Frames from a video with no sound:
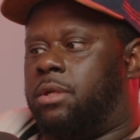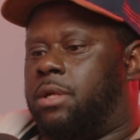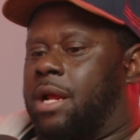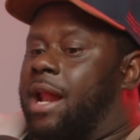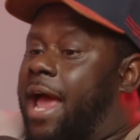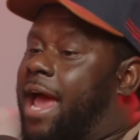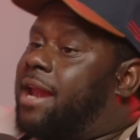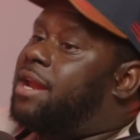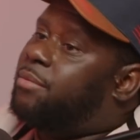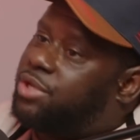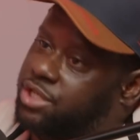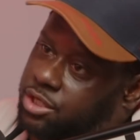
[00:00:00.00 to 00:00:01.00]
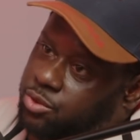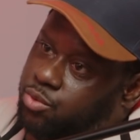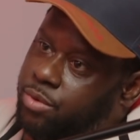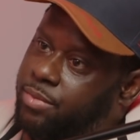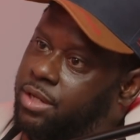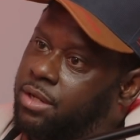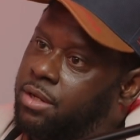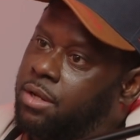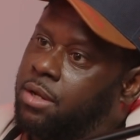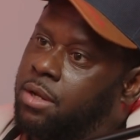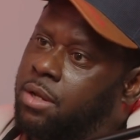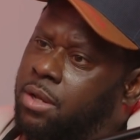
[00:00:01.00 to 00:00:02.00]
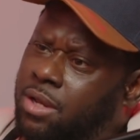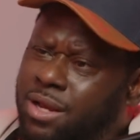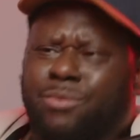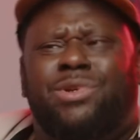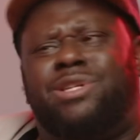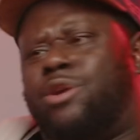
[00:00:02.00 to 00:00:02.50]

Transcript: and I had Nemesis with me. And we said,